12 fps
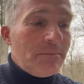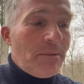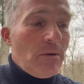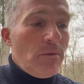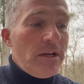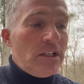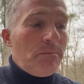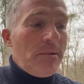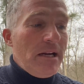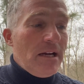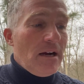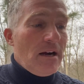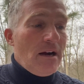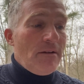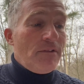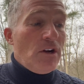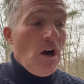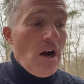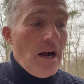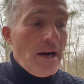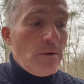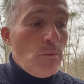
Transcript: But we speak of God,